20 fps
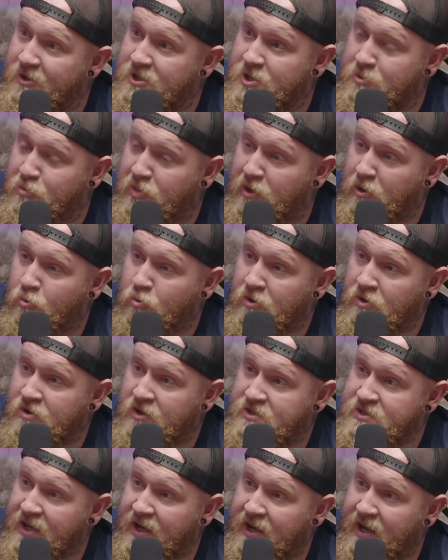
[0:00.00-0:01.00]
We just build one
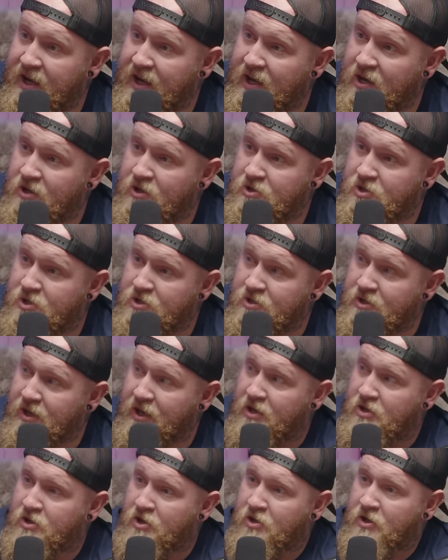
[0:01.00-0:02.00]
like that guy who just
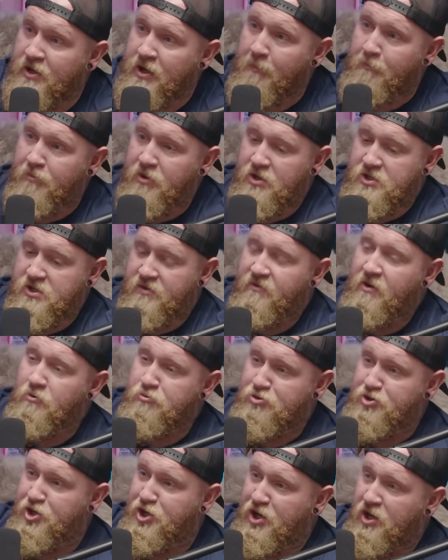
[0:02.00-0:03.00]
took like a bunch of
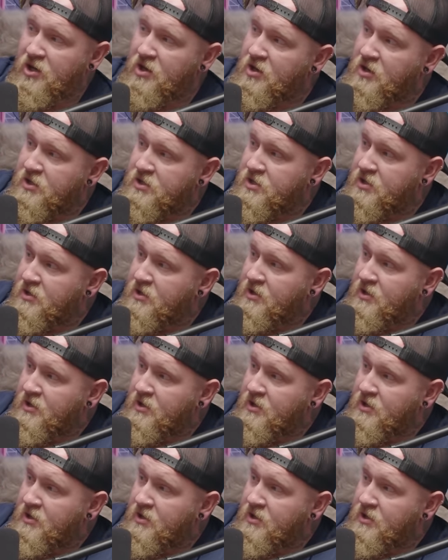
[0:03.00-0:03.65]
old jugs